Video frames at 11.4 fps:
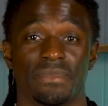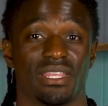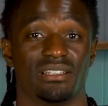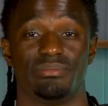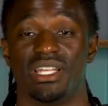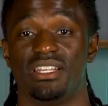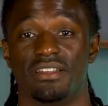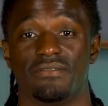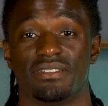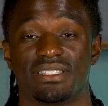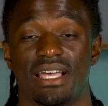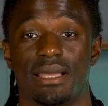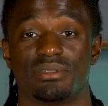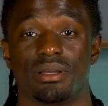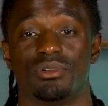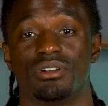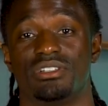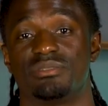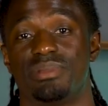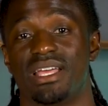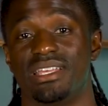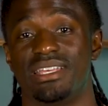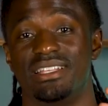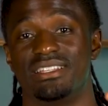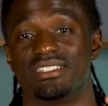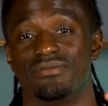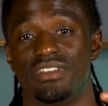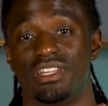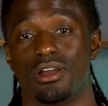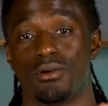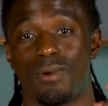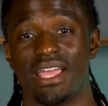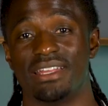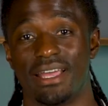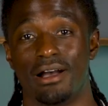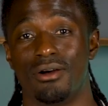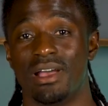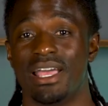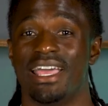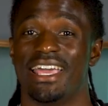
There's many different types. I'm going to explain it in this video right now